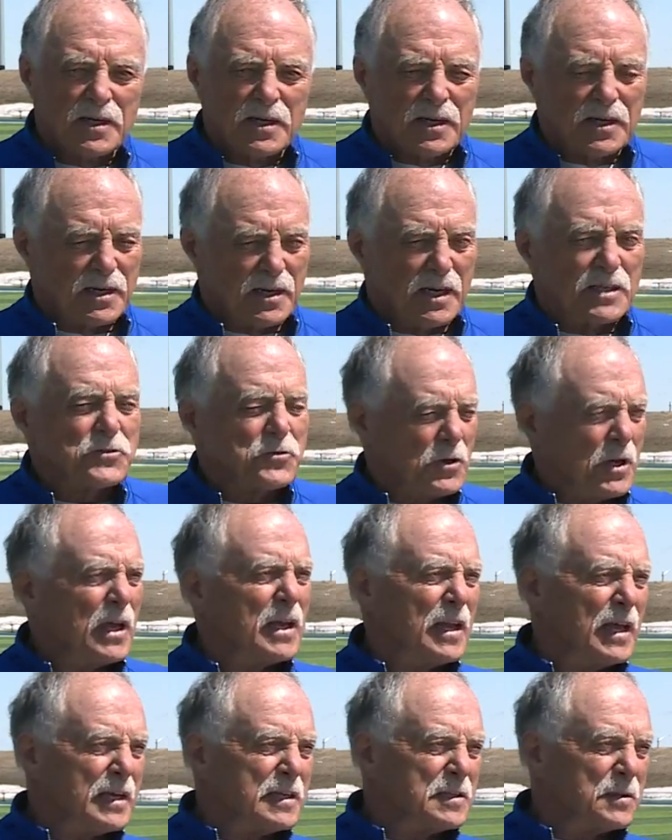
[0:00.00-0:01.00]
And that's what I
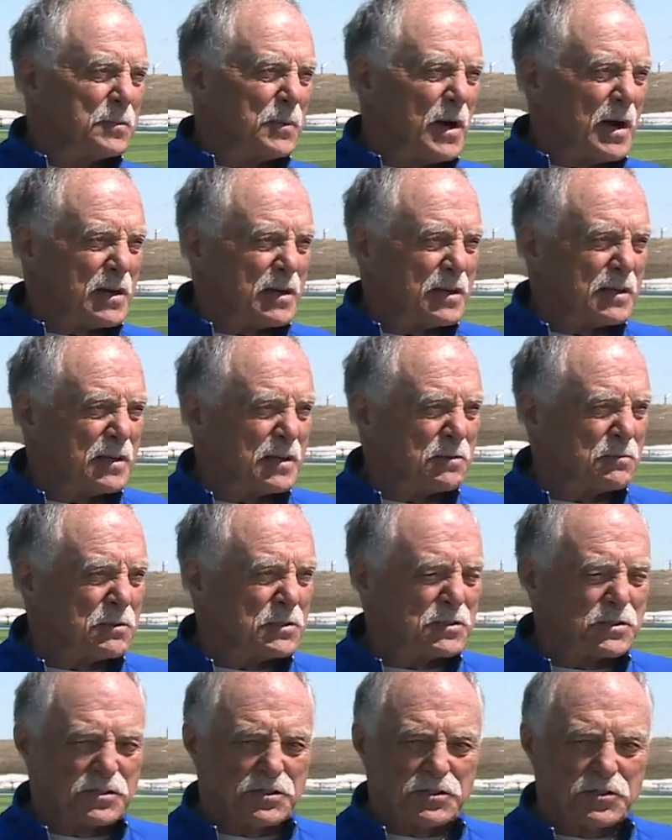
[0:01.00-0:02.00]
liked about it. There
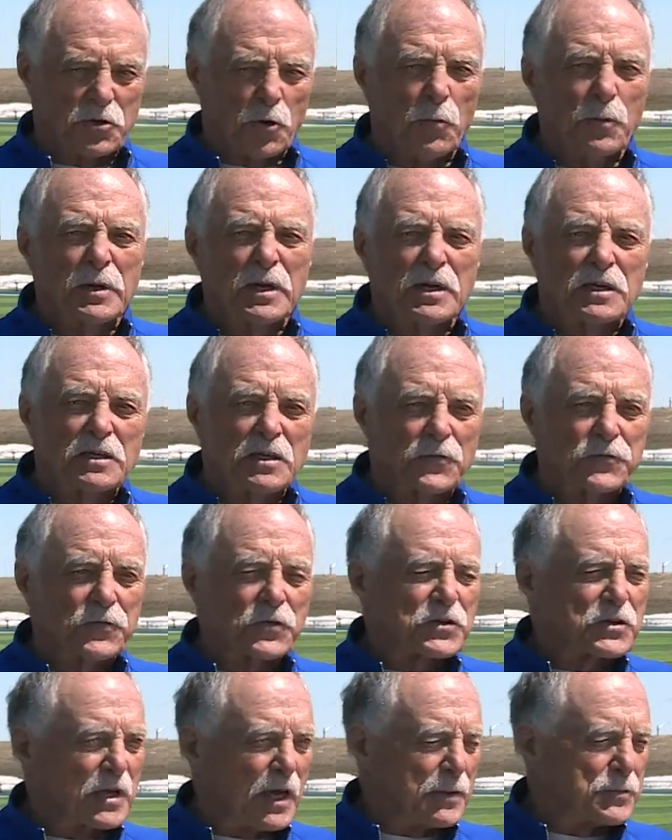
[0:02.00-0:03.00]
was so many
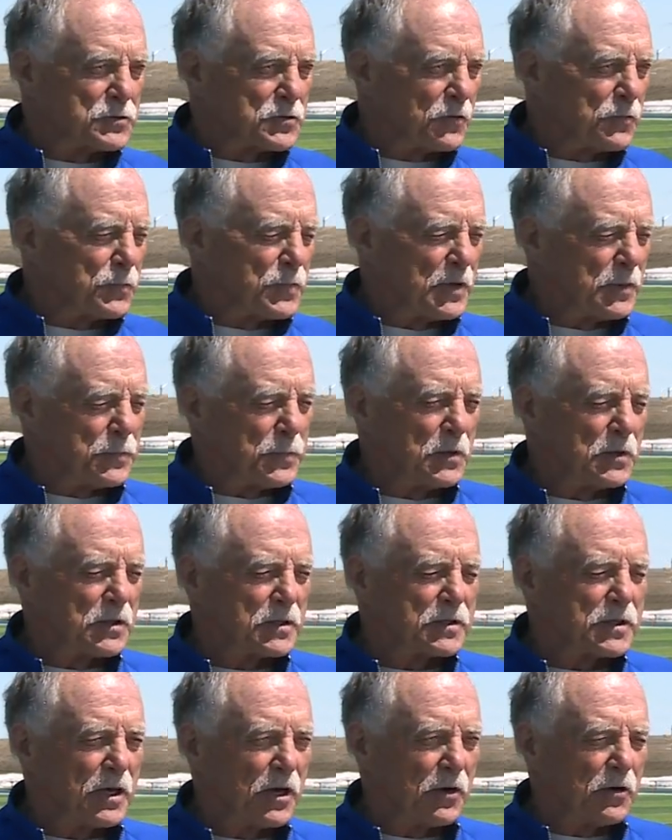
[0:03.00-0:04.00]
different types of people
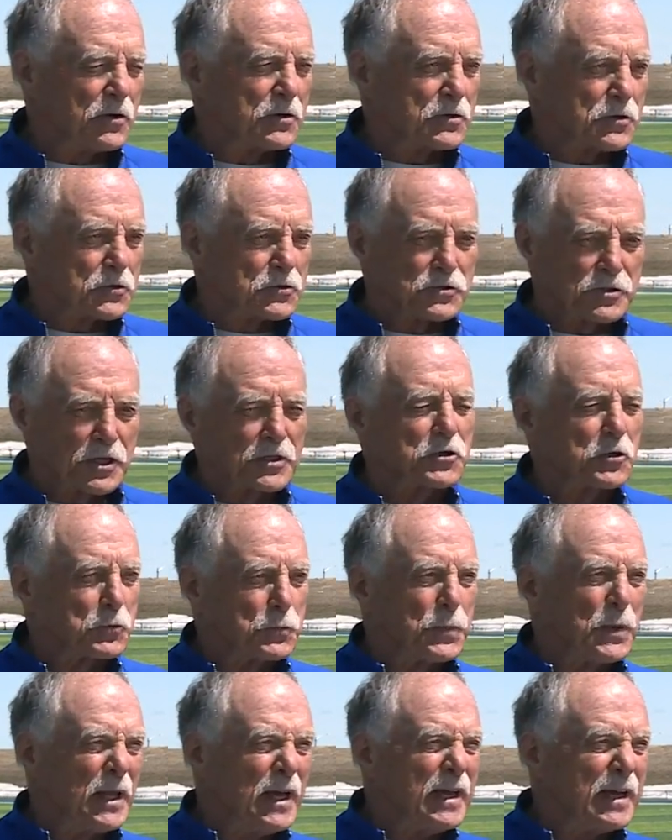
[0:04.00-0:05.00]
and characters that could
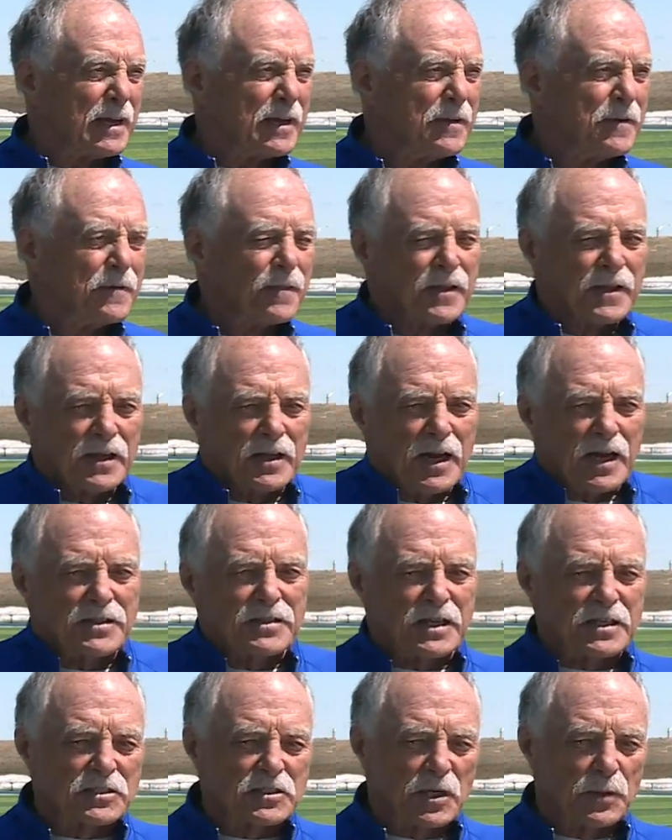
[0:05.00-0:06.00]
play. And I
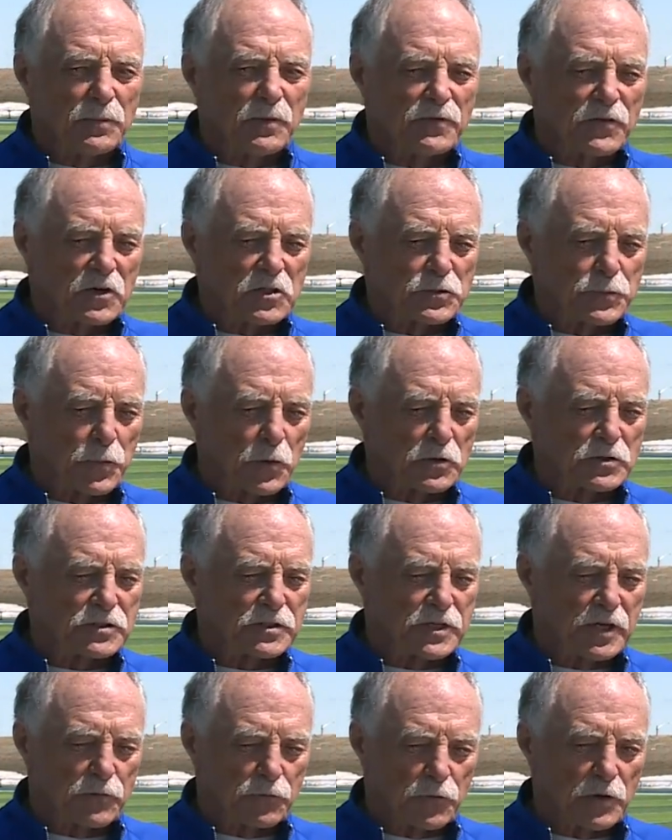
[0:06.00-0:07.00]
think some of our sports
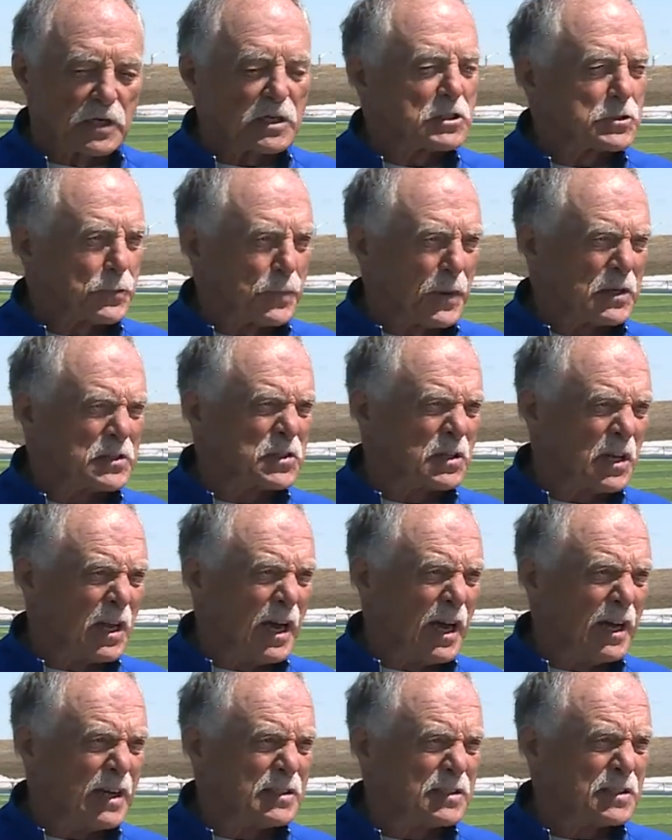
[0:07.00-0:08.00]
get really
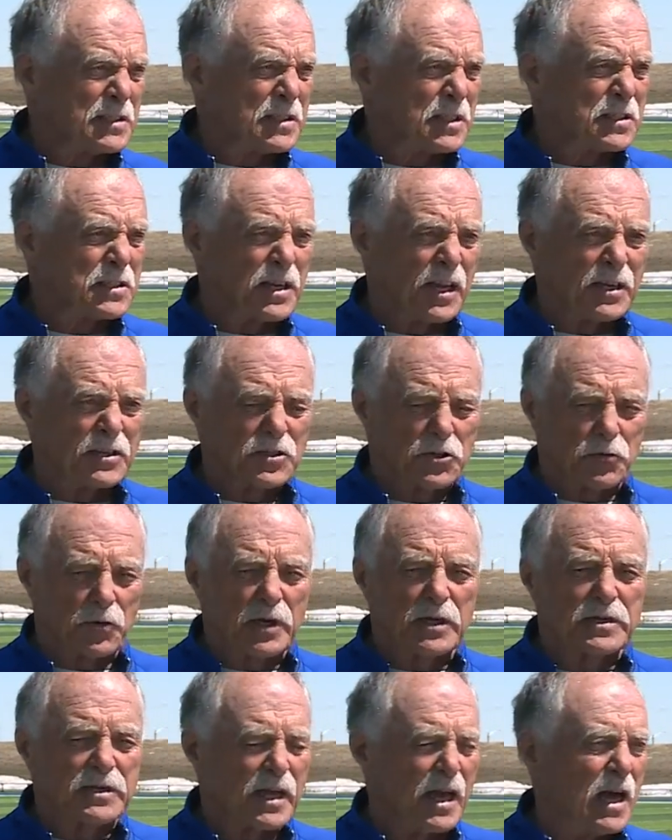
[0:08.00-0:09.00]
specialized and it takes
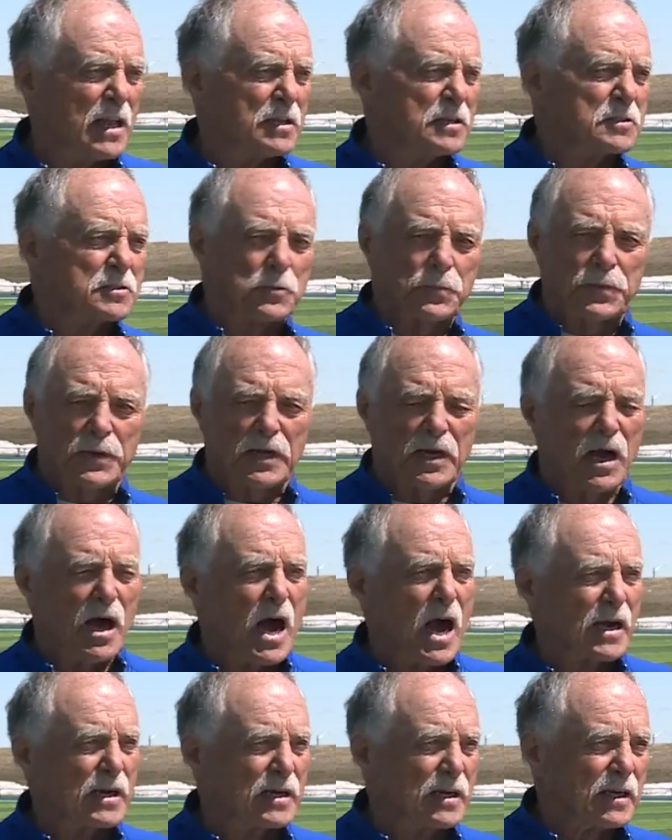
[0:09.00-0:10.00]
great talent to play
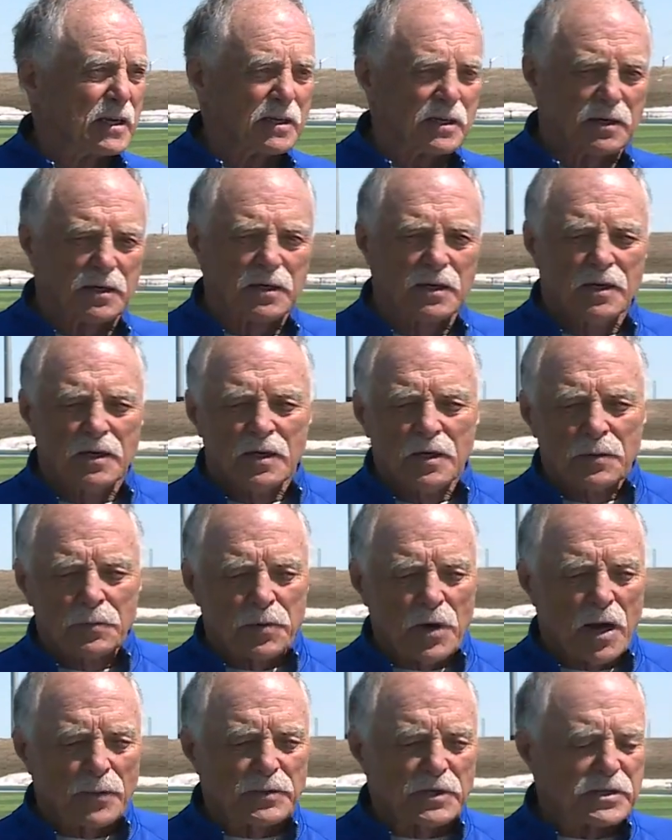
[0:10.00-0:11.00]
hockey and it
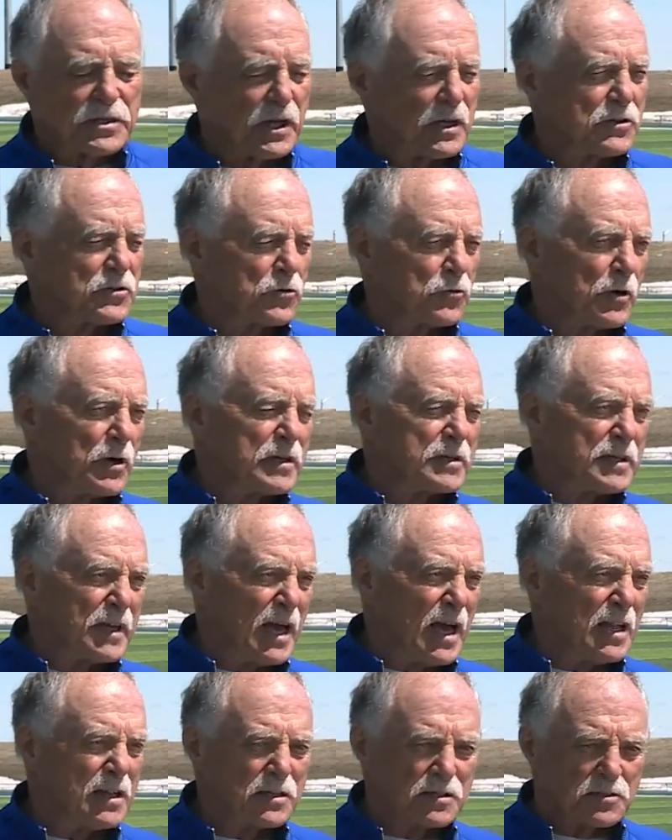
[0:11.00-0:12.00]
probably takes great
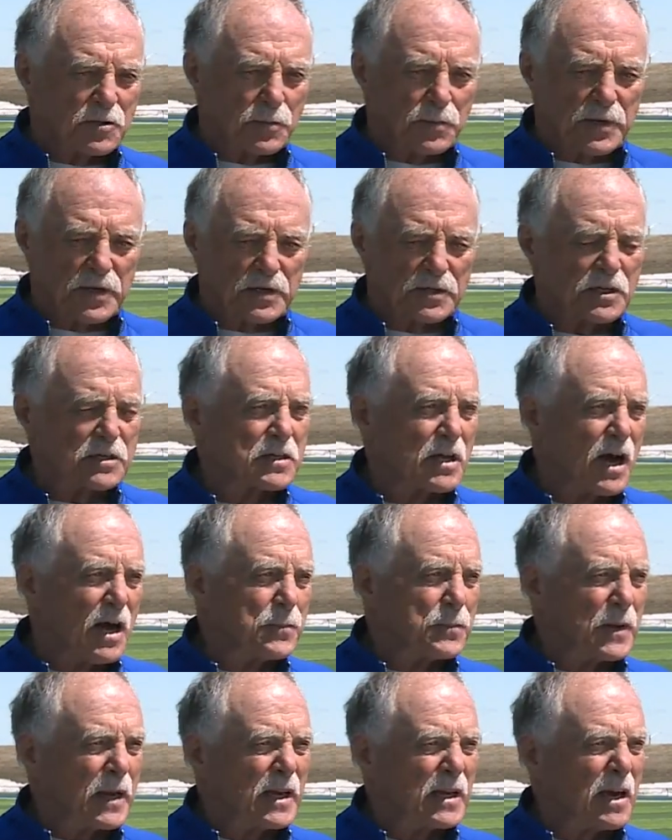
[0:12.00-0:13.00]
talent to be in the
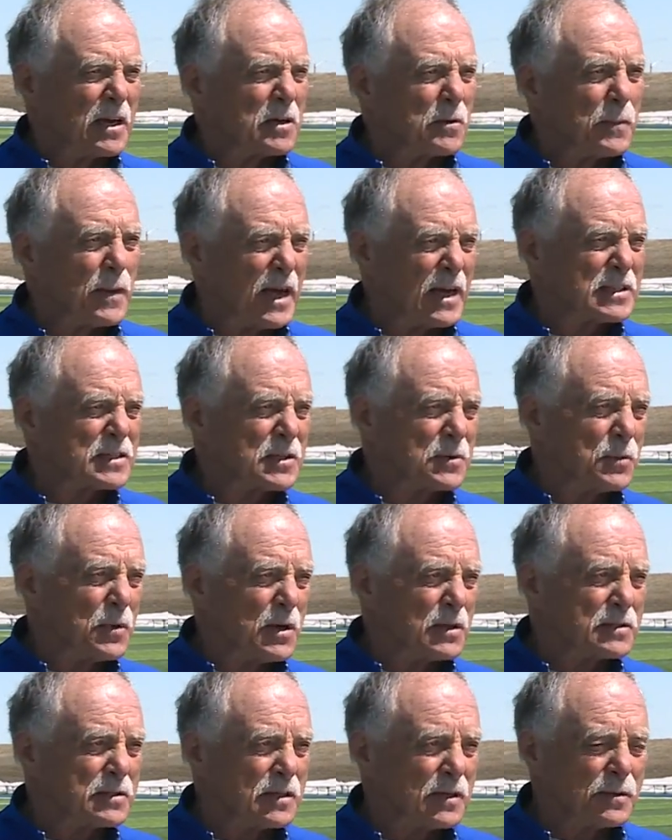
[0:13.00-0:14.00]
top eight on a
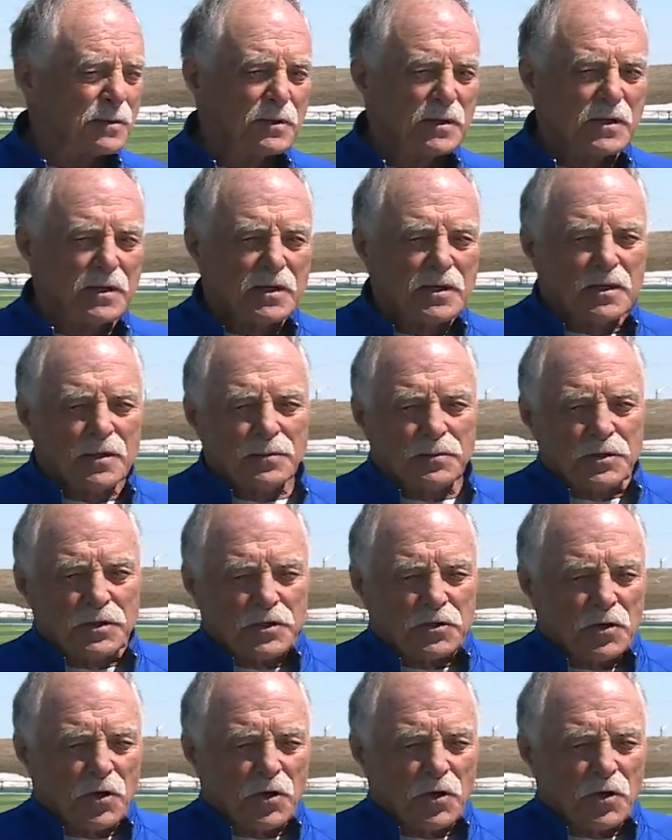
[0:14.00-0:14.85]
basketball team you